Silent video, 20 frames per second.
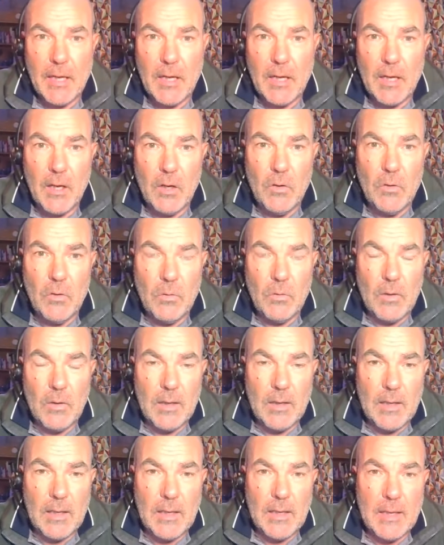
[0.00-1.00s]
oh,
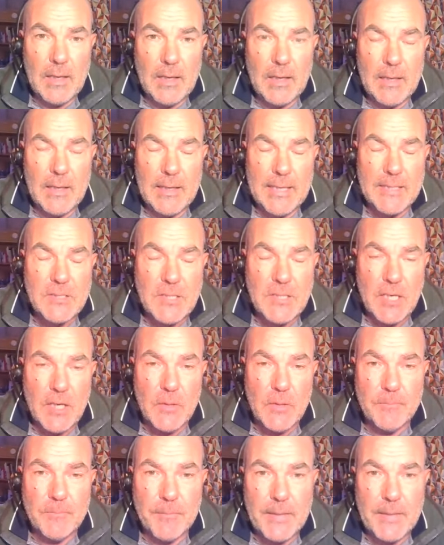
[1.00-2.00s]
uh, Let's O
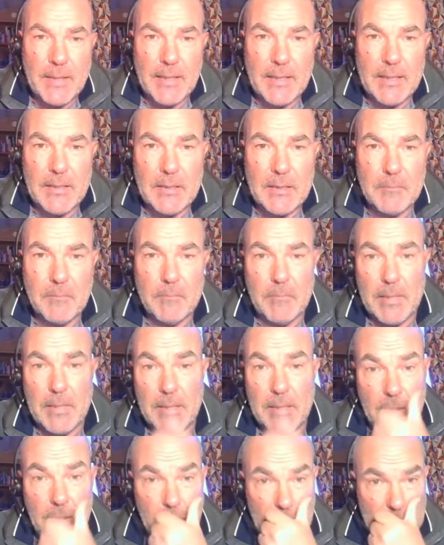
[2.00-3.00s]
oh and
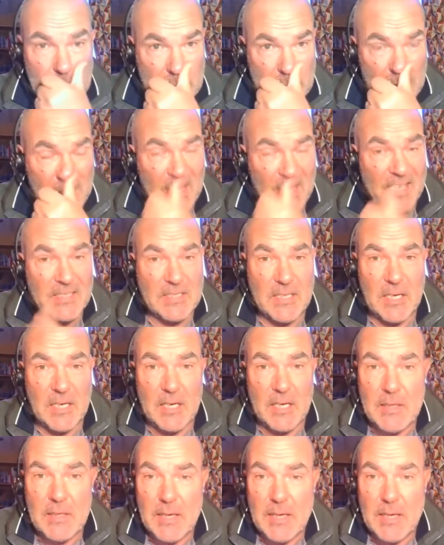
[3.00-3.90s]
minnows last night,